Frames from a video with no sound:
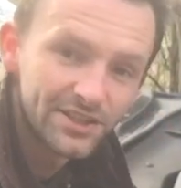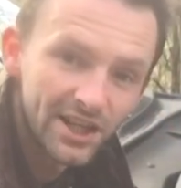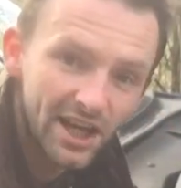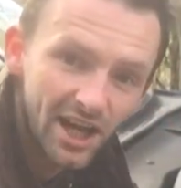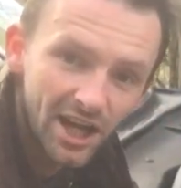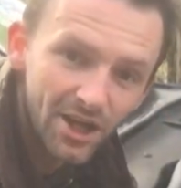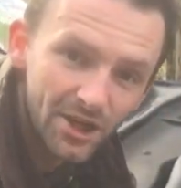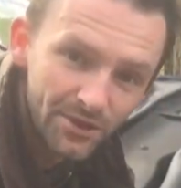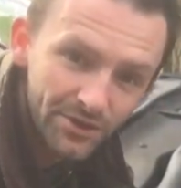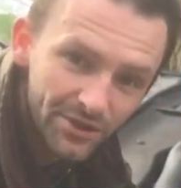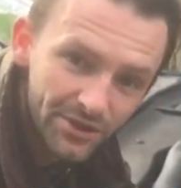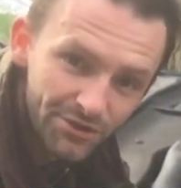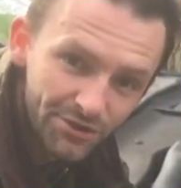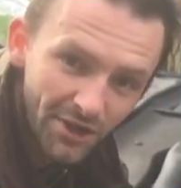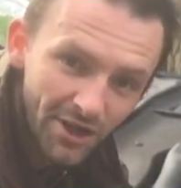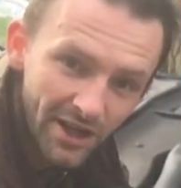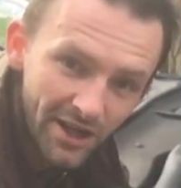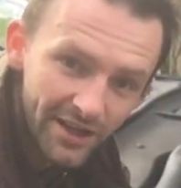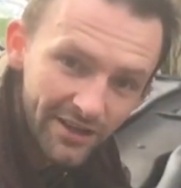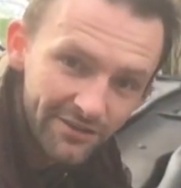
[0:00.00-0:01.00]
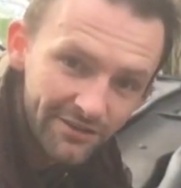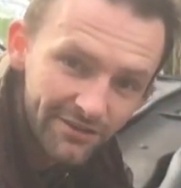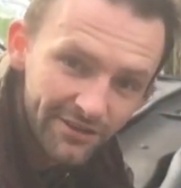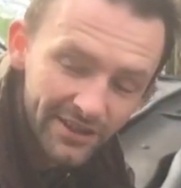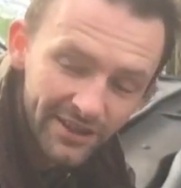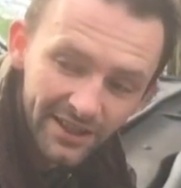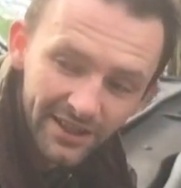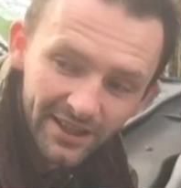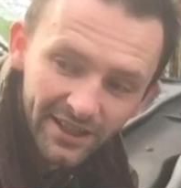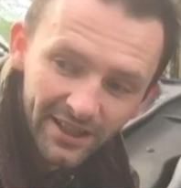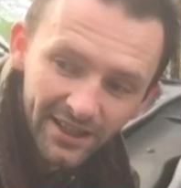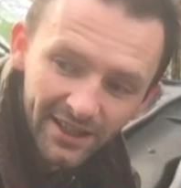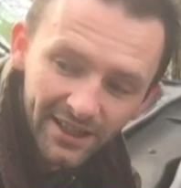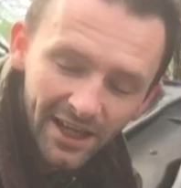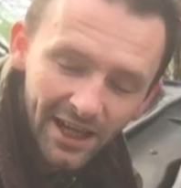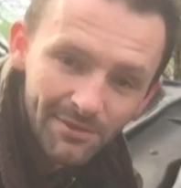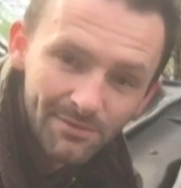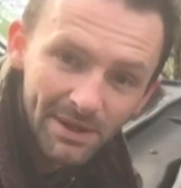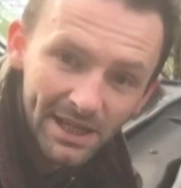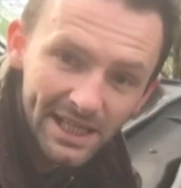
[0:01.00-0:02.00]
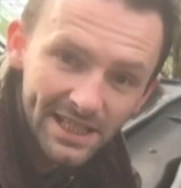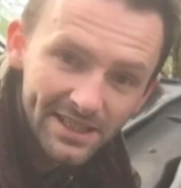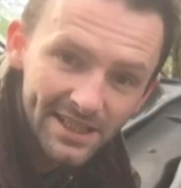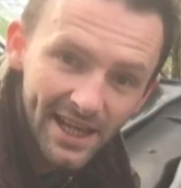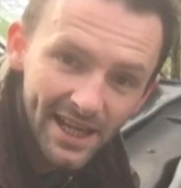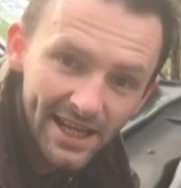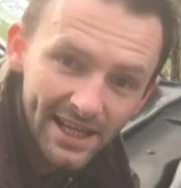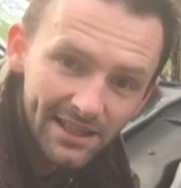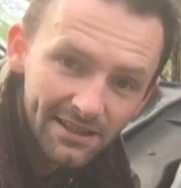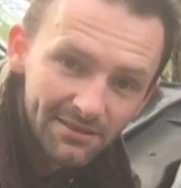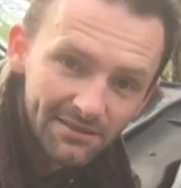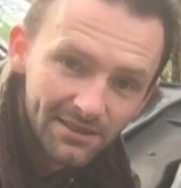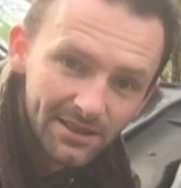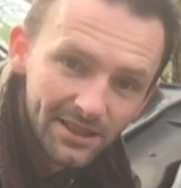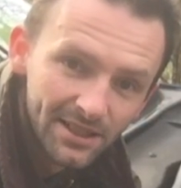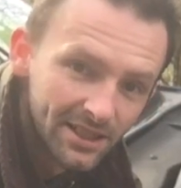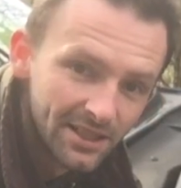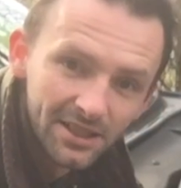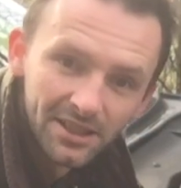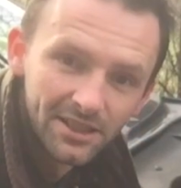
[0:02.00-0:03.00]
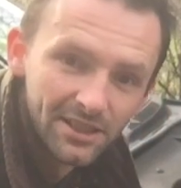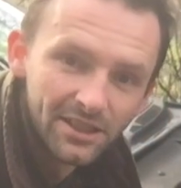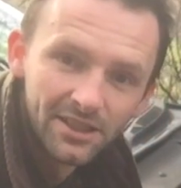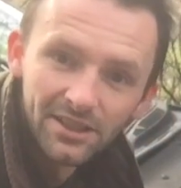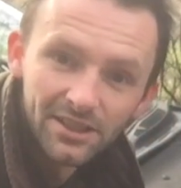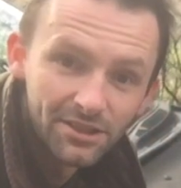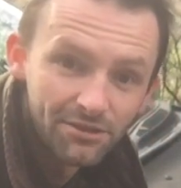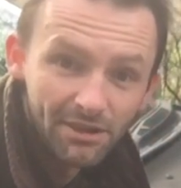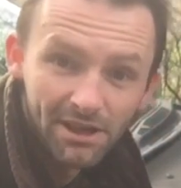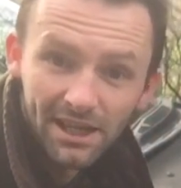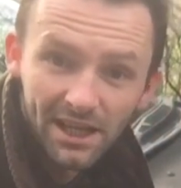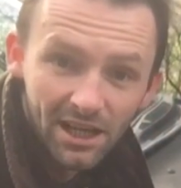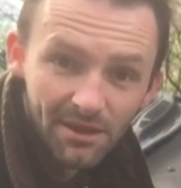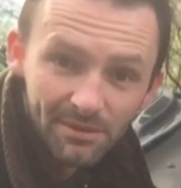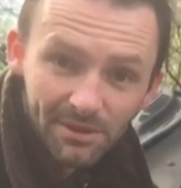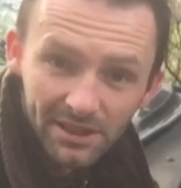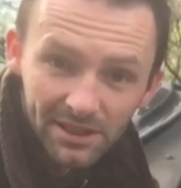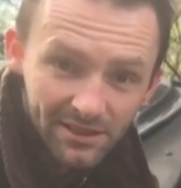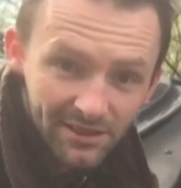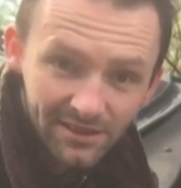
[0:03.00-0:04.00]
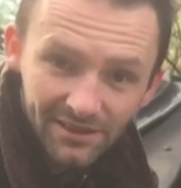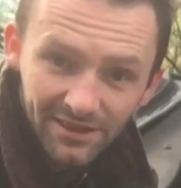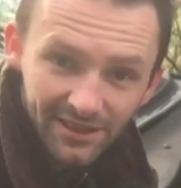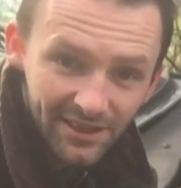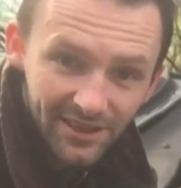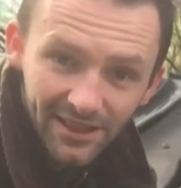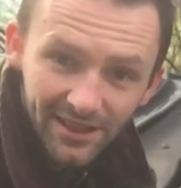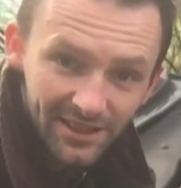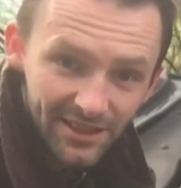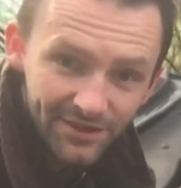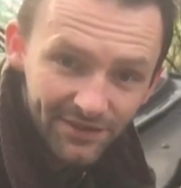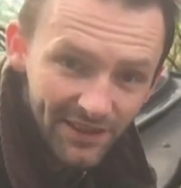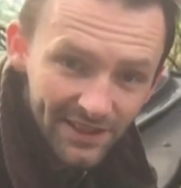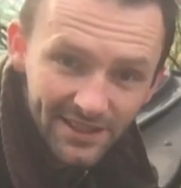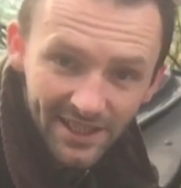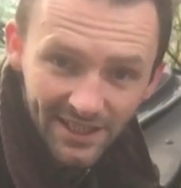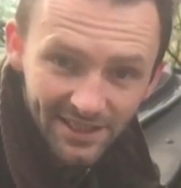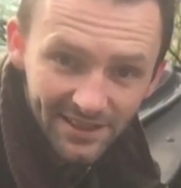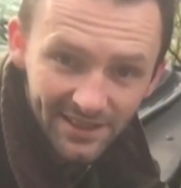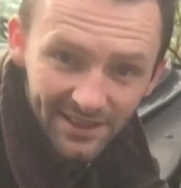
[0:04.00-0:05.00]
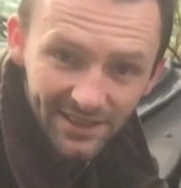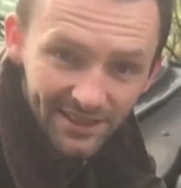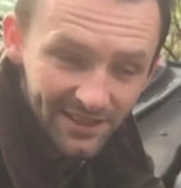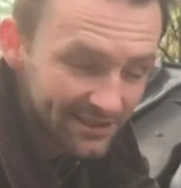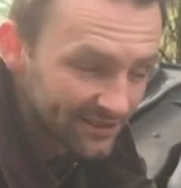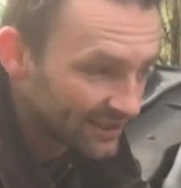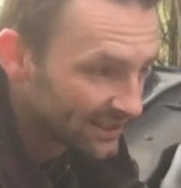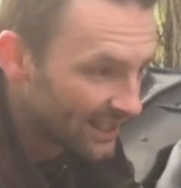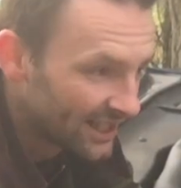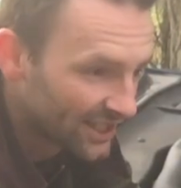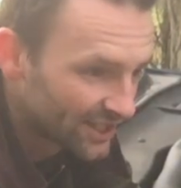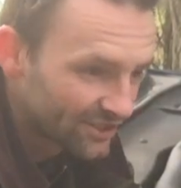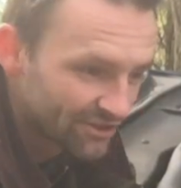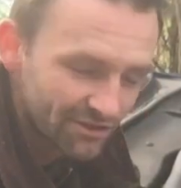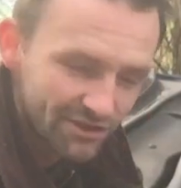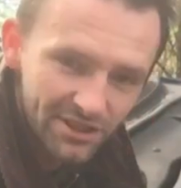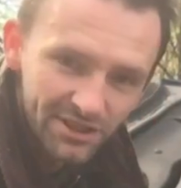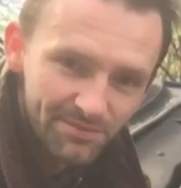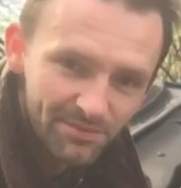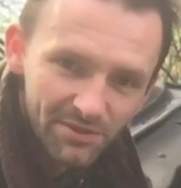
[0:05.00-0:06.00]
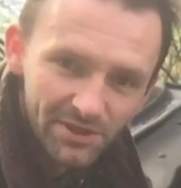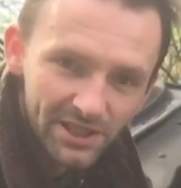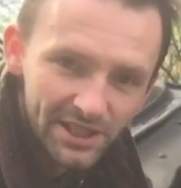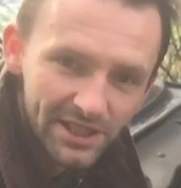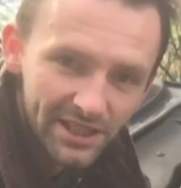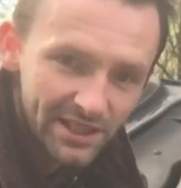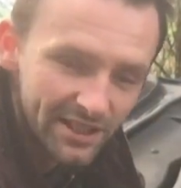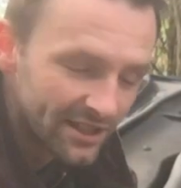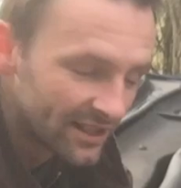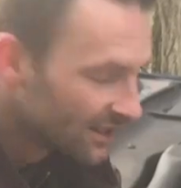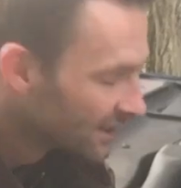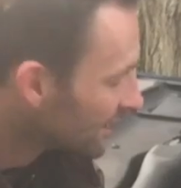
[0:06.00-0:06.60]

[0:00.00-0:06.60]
to own and drive and maintain, it's great. I mean, it's fantastic. The luxury is brilliant.